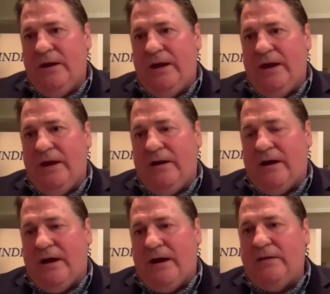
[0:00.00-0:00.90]
and
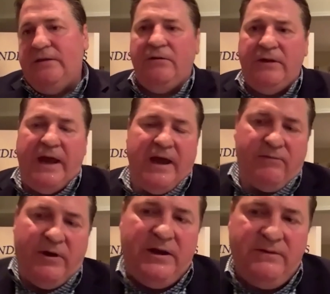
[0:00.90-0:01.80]
I, uh, literally
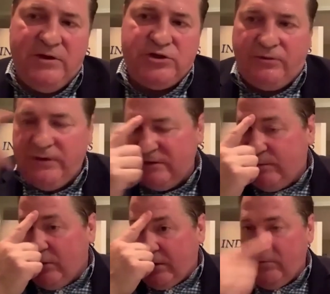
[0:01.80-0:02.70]
every individual in this
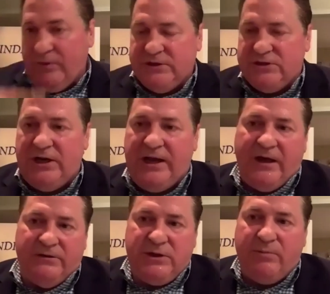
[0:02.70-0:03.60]
book was a
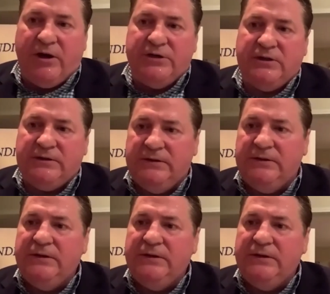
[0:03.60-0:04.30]
genealogy project